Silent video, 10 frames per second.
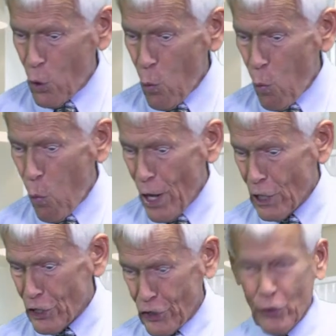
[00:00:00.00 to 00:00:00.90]
Will
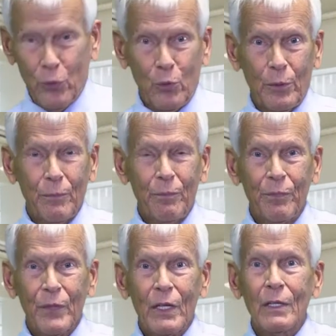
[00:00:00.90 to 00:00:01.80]
you?
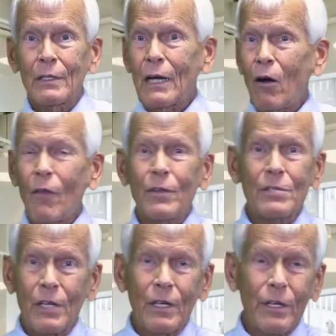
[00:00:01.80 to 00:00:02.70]
Now on this
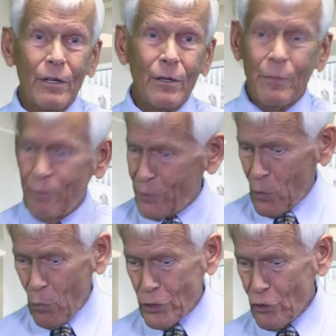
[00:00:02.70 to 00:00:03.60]
thing here,
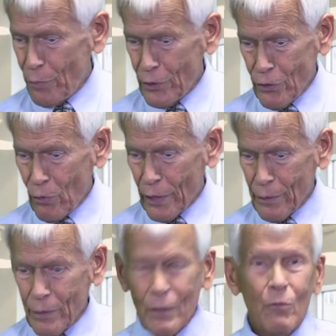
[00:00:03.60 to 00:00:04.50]
what you've been
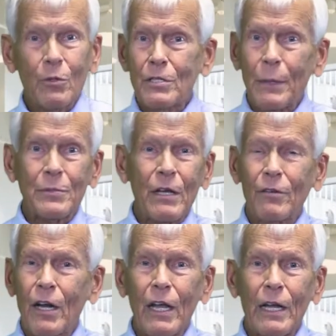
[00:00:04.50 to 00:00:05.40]
doing with steps 7
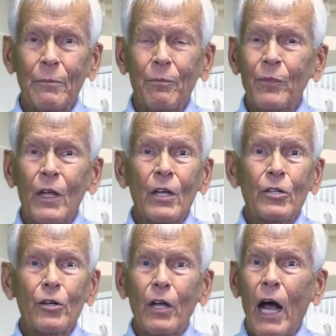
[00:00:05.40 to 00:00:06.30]
and 8,
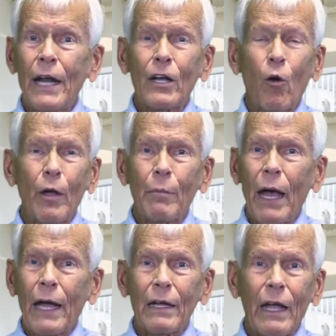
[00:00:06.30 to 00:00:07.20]
you're kind of going
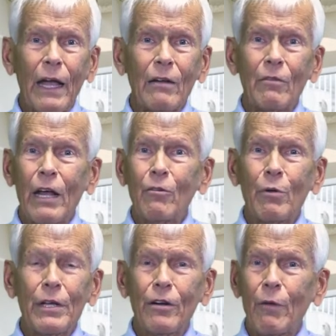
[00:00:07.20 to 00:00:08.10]
back and
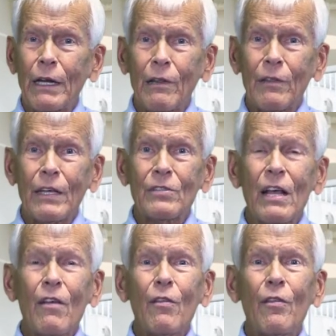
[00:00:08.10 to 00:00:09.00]
reiterating things
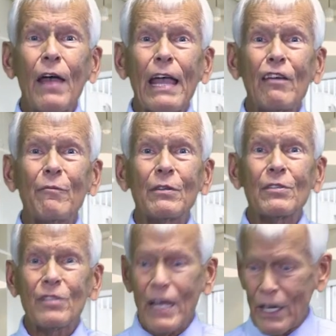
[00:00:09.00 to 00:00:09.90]
they've been
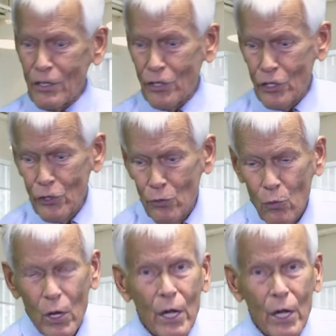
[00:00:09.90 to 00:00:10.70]
saying to you.